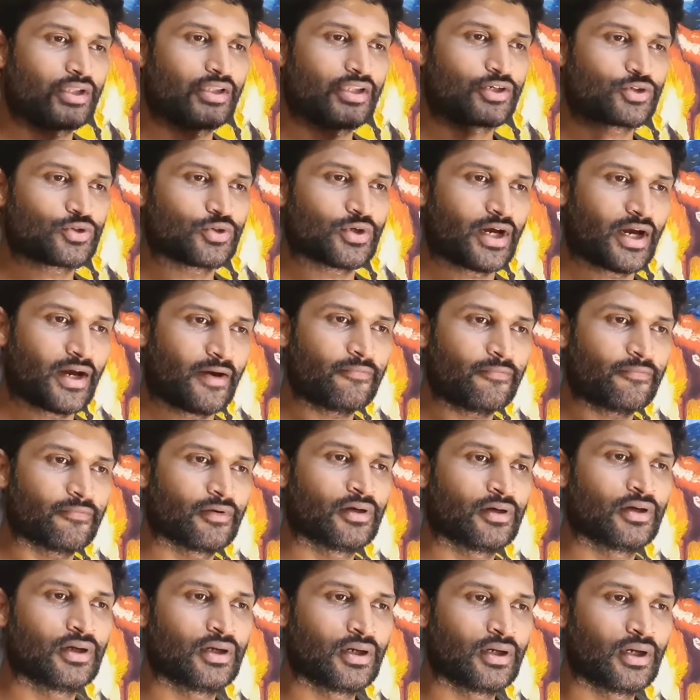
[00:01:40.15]
that you have,
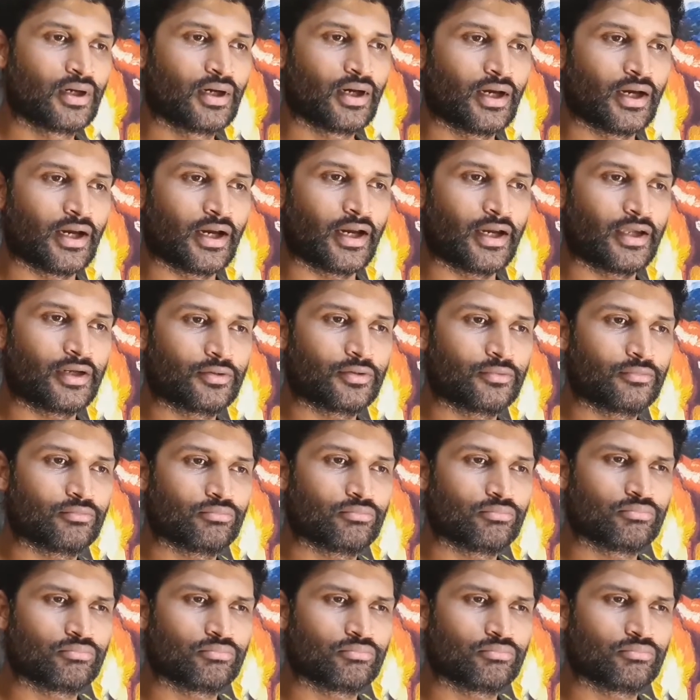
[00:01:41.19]
and